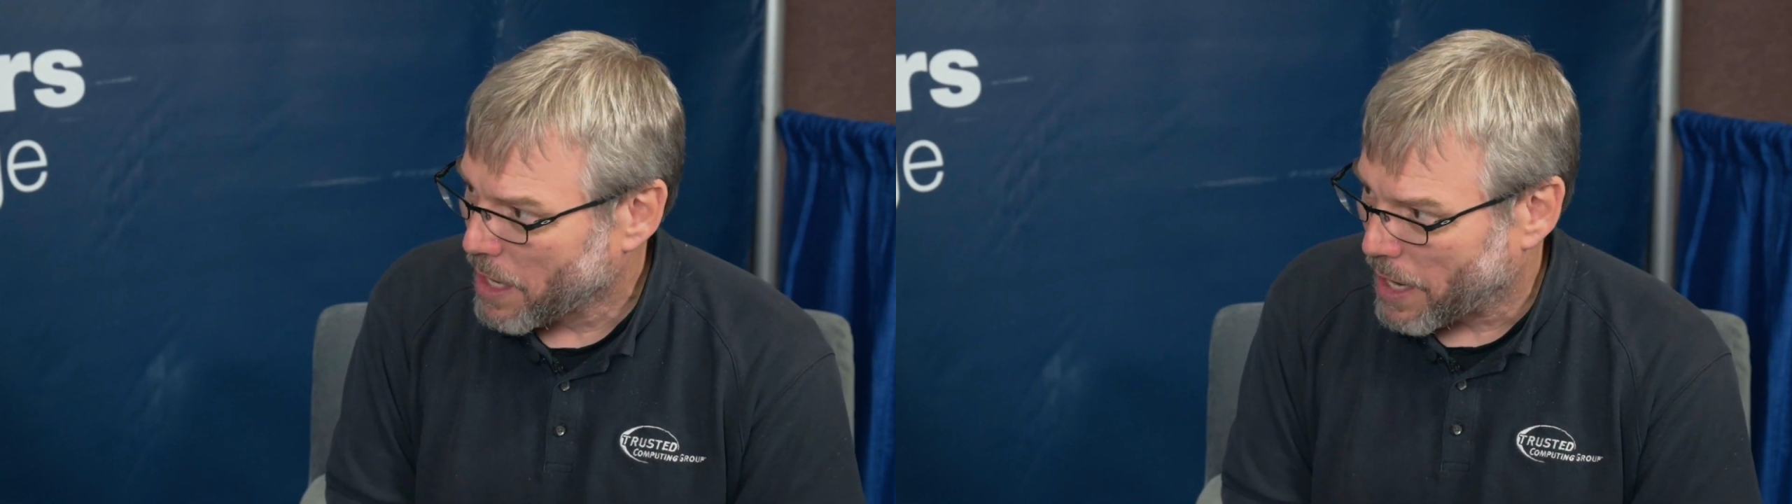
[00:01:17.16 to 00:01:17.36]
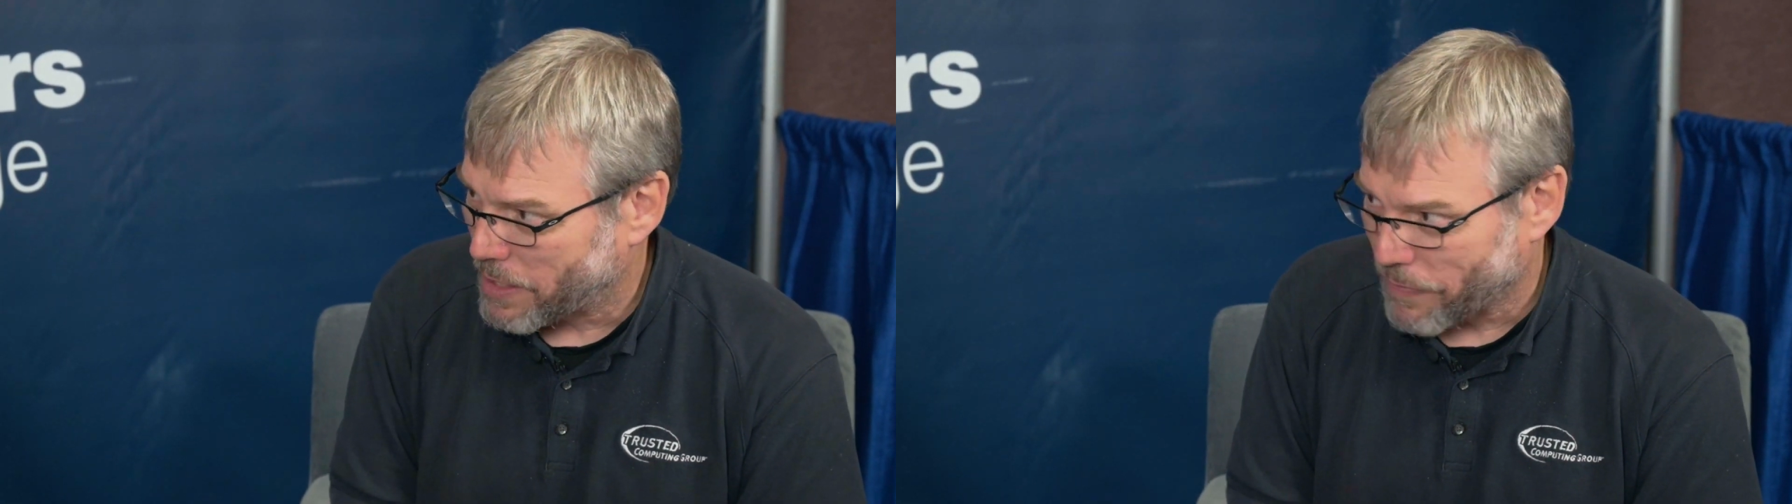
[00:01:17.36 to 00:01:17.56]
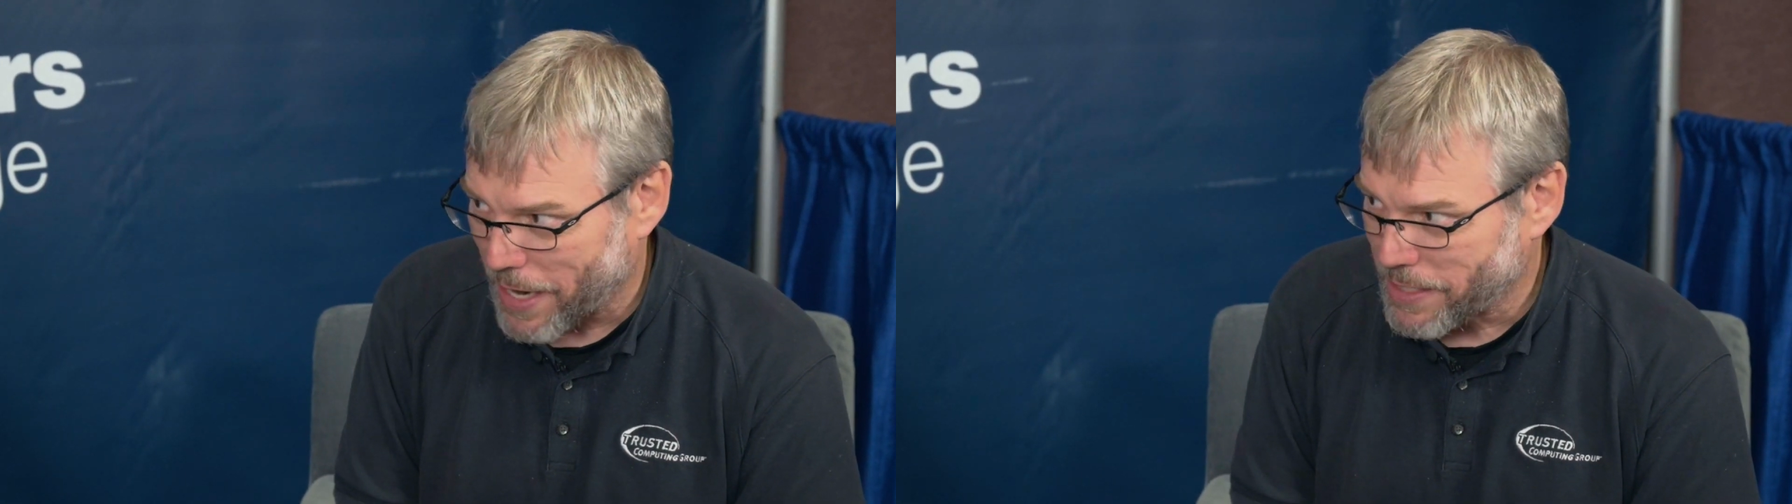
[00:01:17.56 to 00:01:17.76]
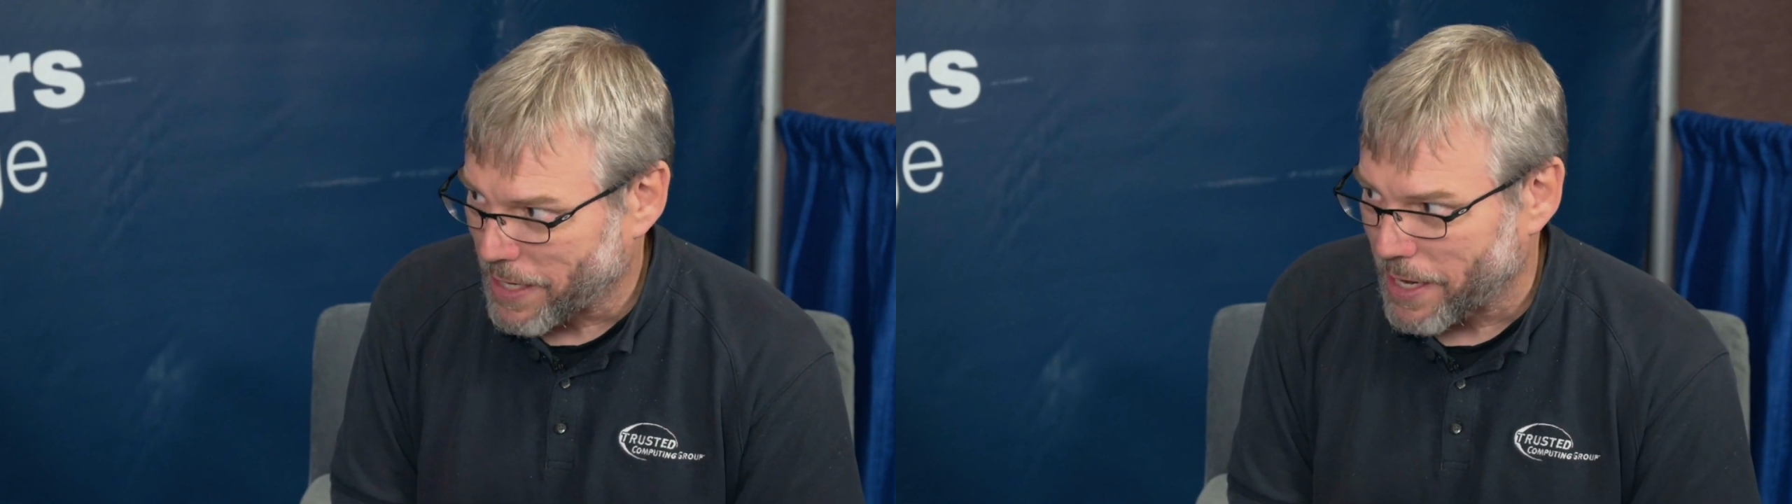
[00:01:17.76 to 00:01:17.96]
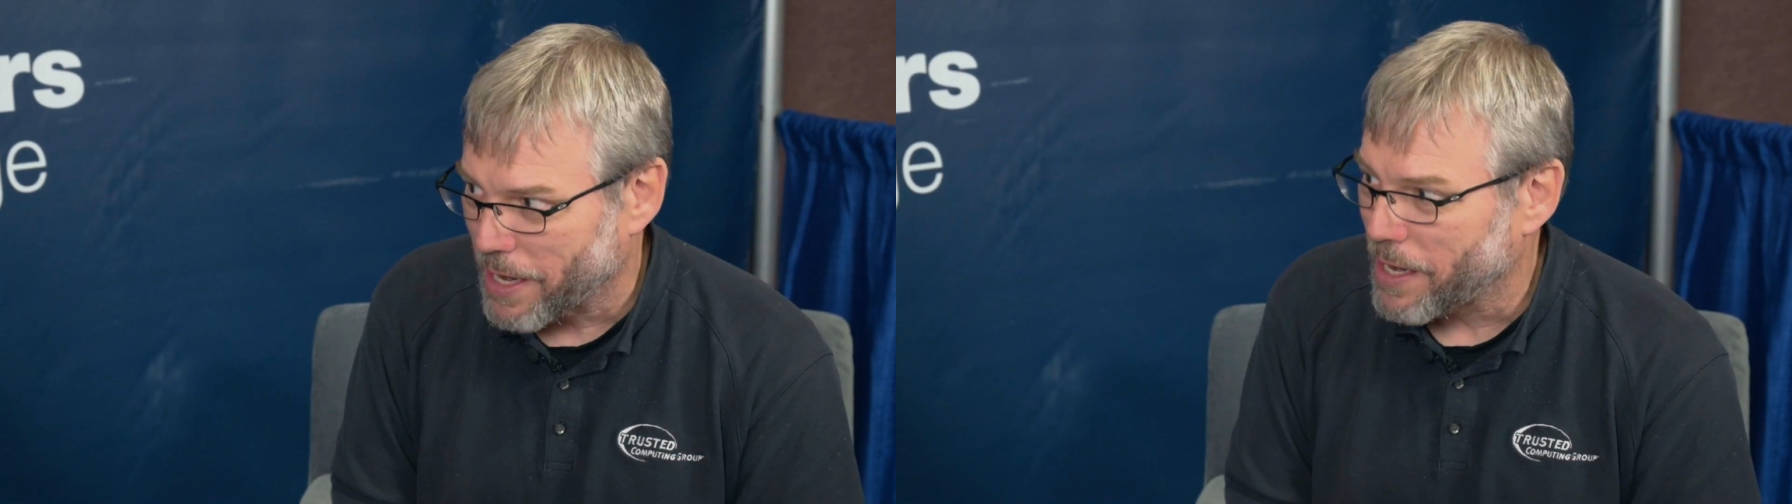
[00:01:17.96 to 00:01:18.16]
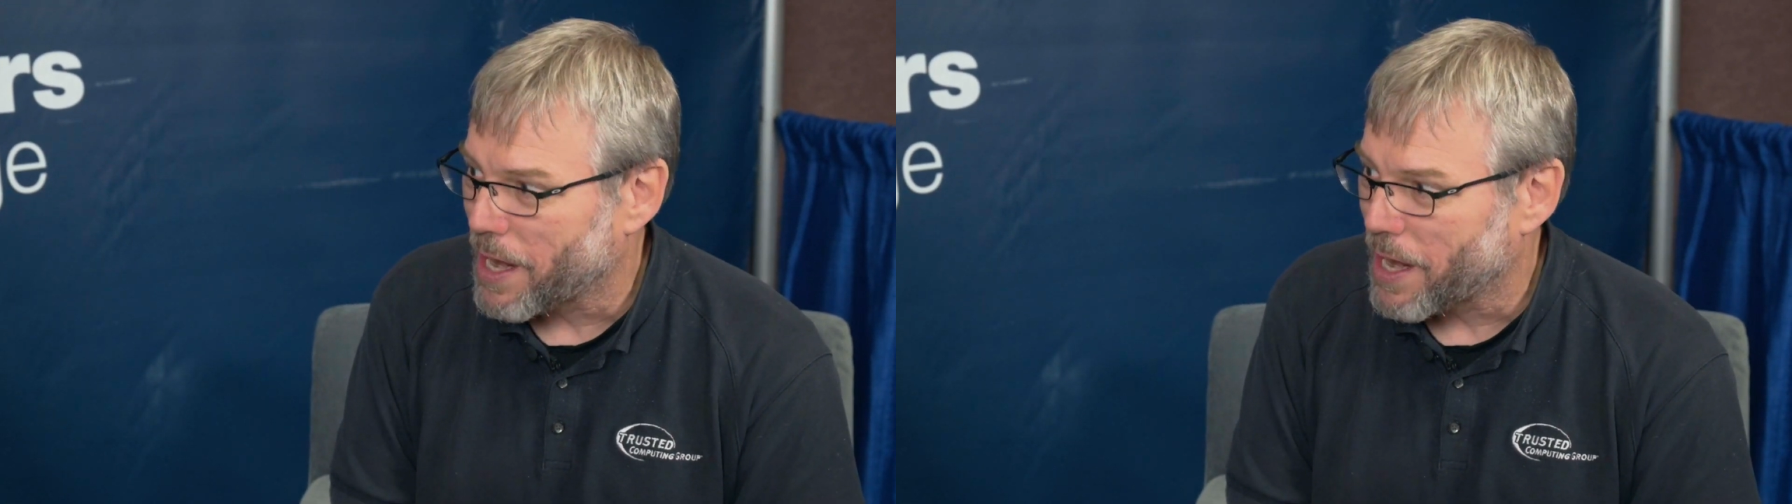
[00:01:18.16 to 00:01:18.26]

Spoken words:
a Device Identity